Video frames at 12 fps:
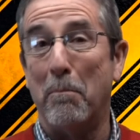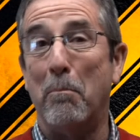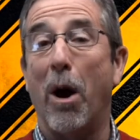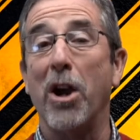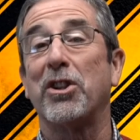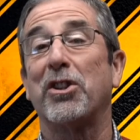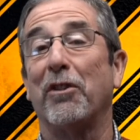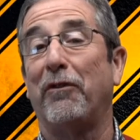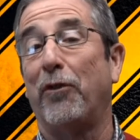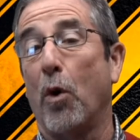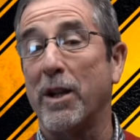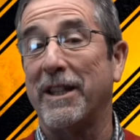March the
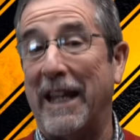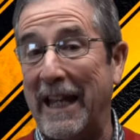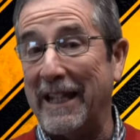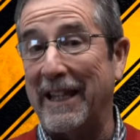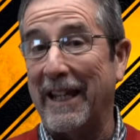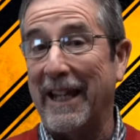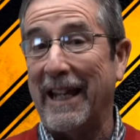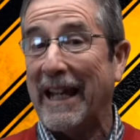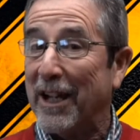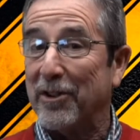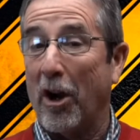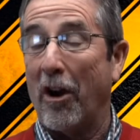
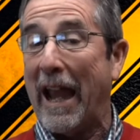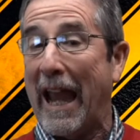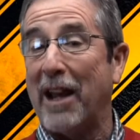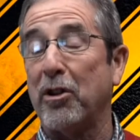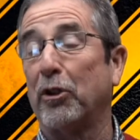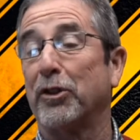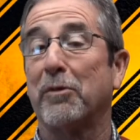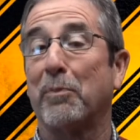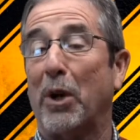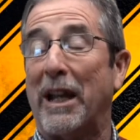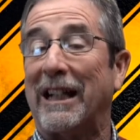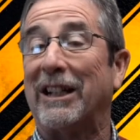14th is our annual
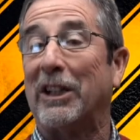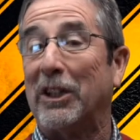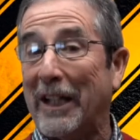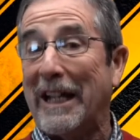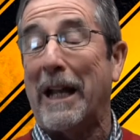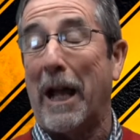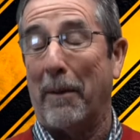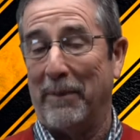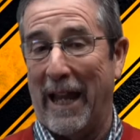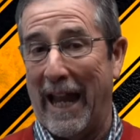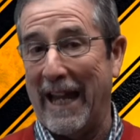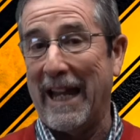spring cleanup
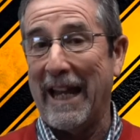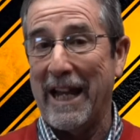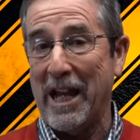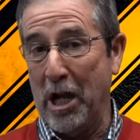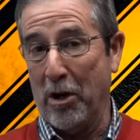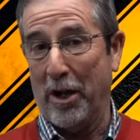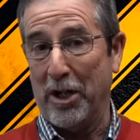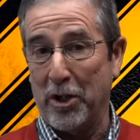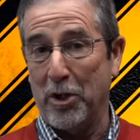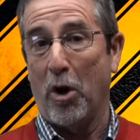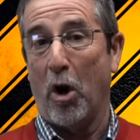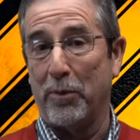day here at
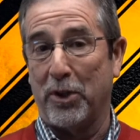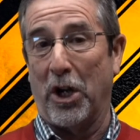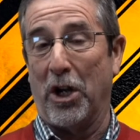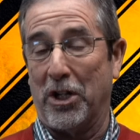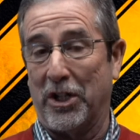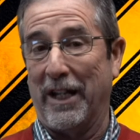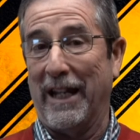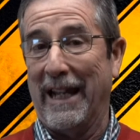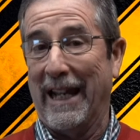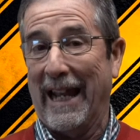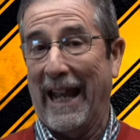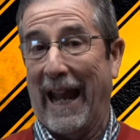New Hope Church.
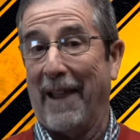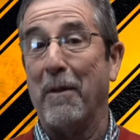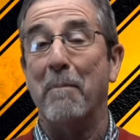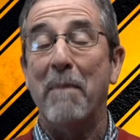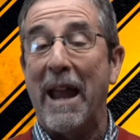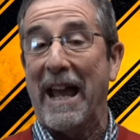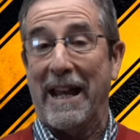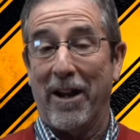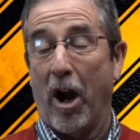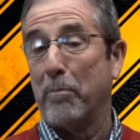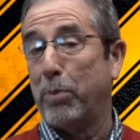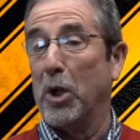And the men
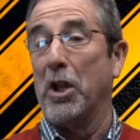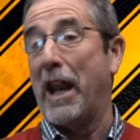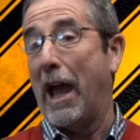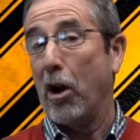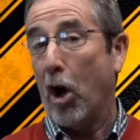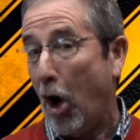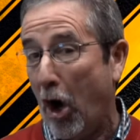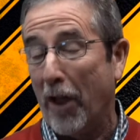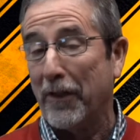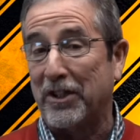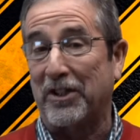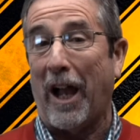are pulling out all
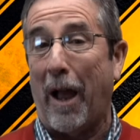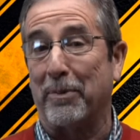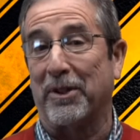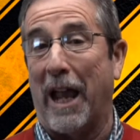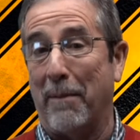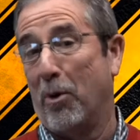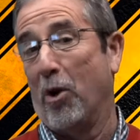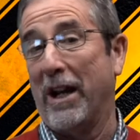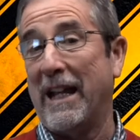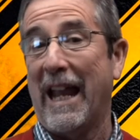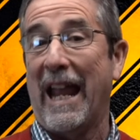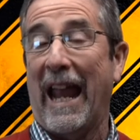the stops that
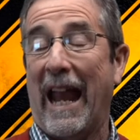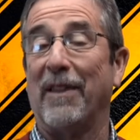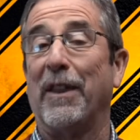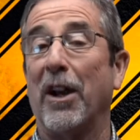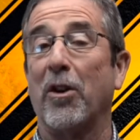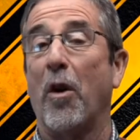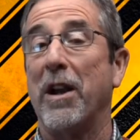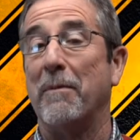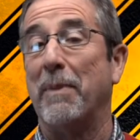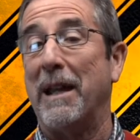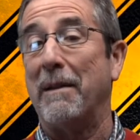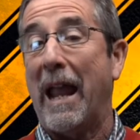morning, and they're going to
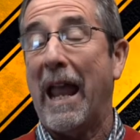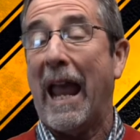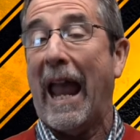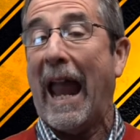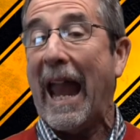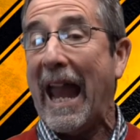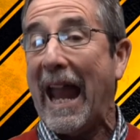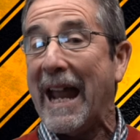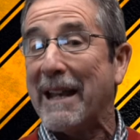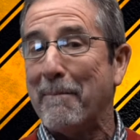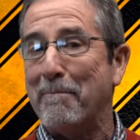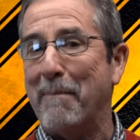be
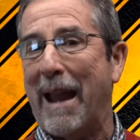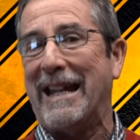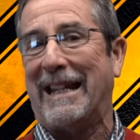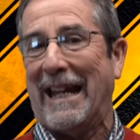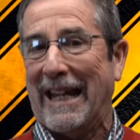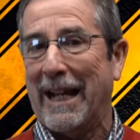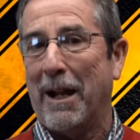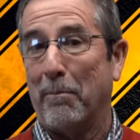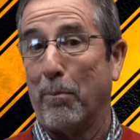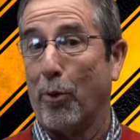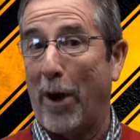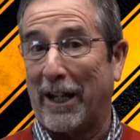hand making
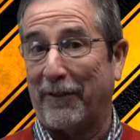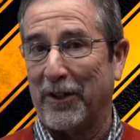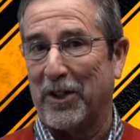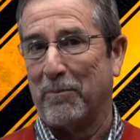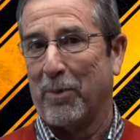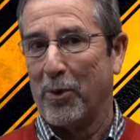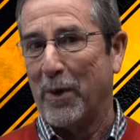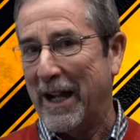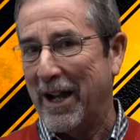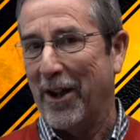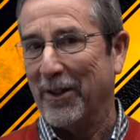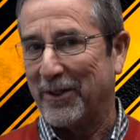breakfast
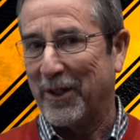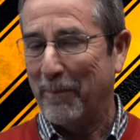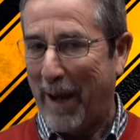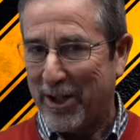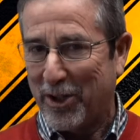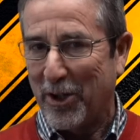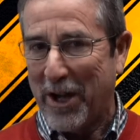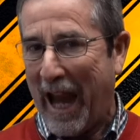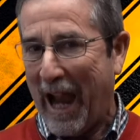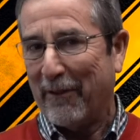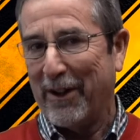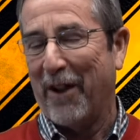burritos to make sure you
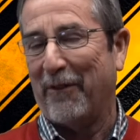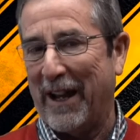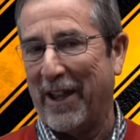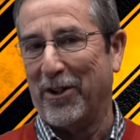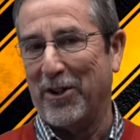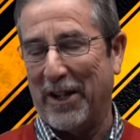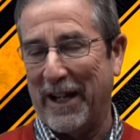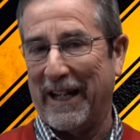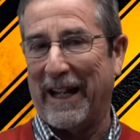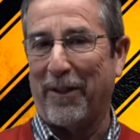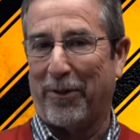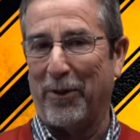have enough energy to
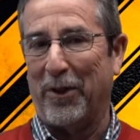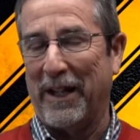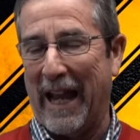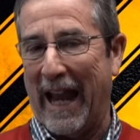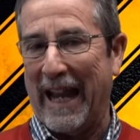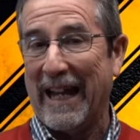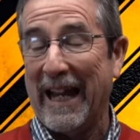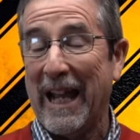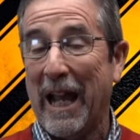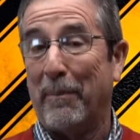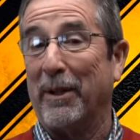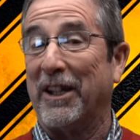get through the day.
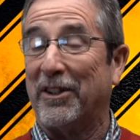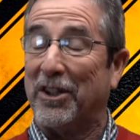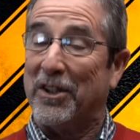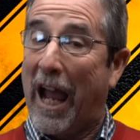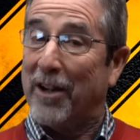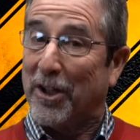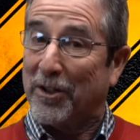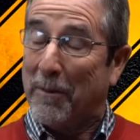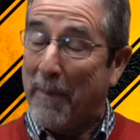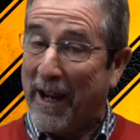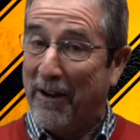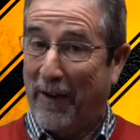But this is not just a
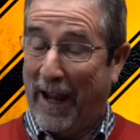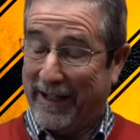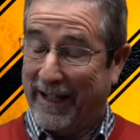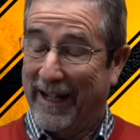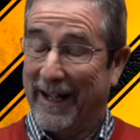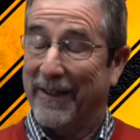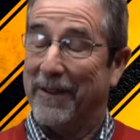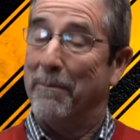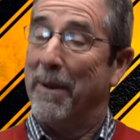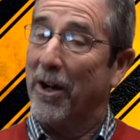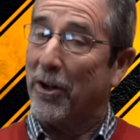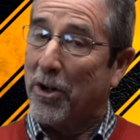men event. The
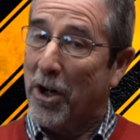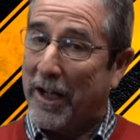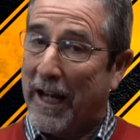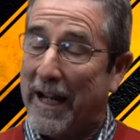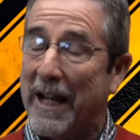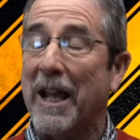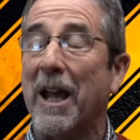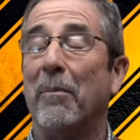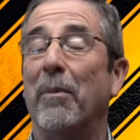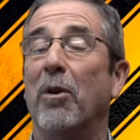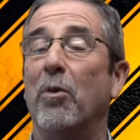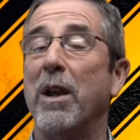men are cooking,
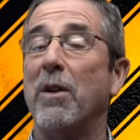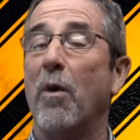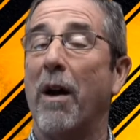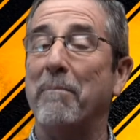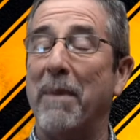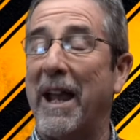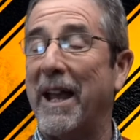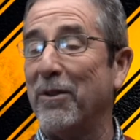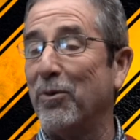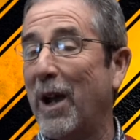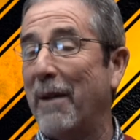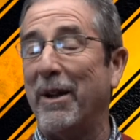but we want
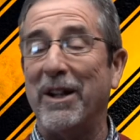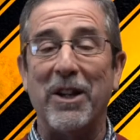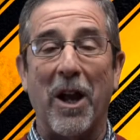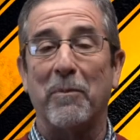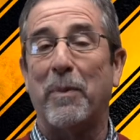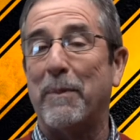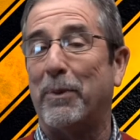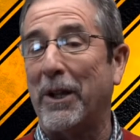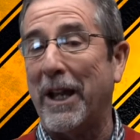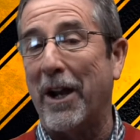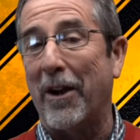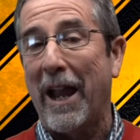men, women, young people
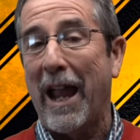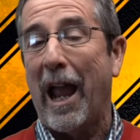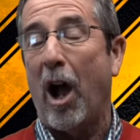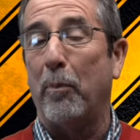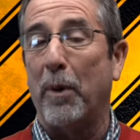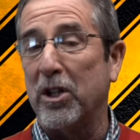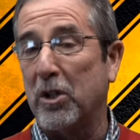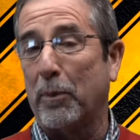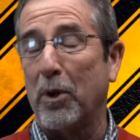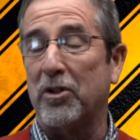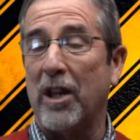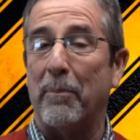here help us
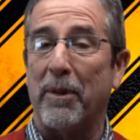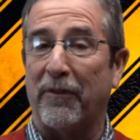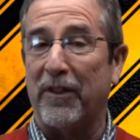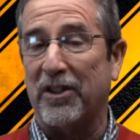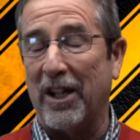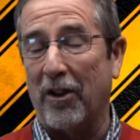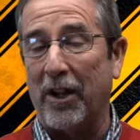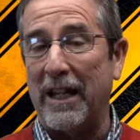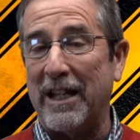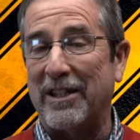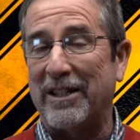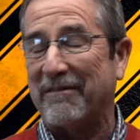spruce up the
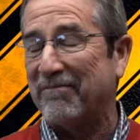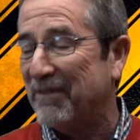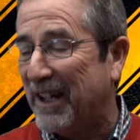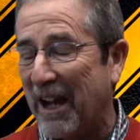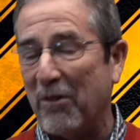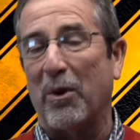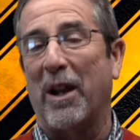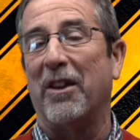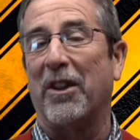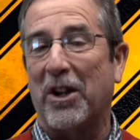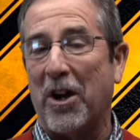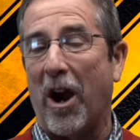facilities, get rid of
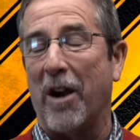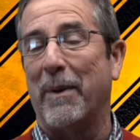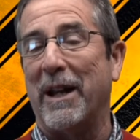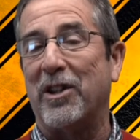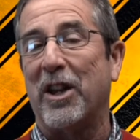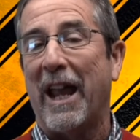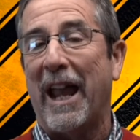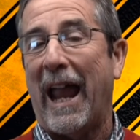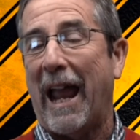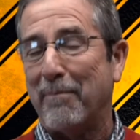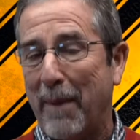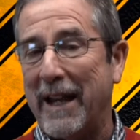the garbage,
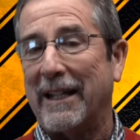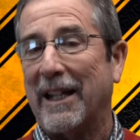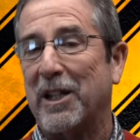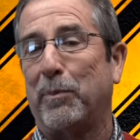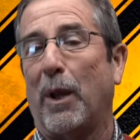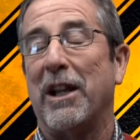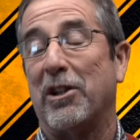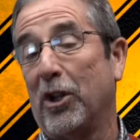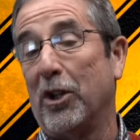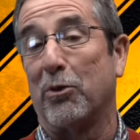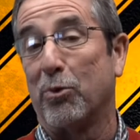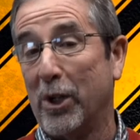and make this place
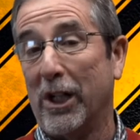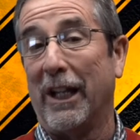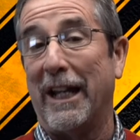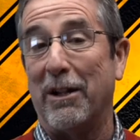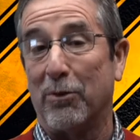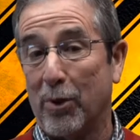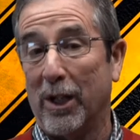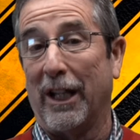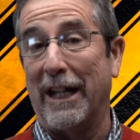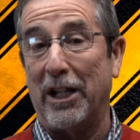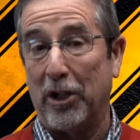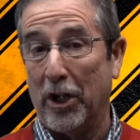look really,
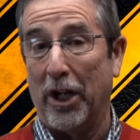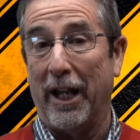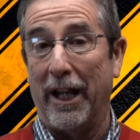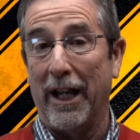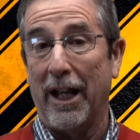really good.